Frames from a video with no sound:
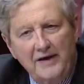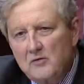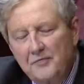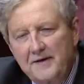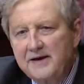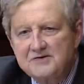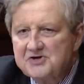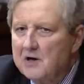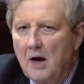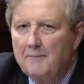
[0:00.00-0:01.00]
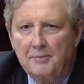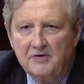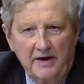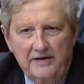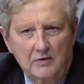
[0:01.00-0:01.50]
I don't think it's a
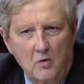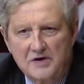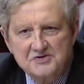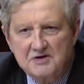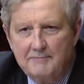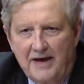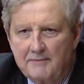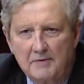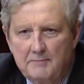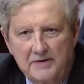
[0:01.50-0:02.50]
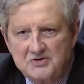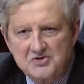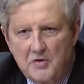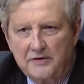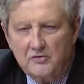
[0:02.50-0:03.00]
complicated question, Madam
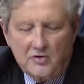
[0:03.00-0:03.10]
Administrator.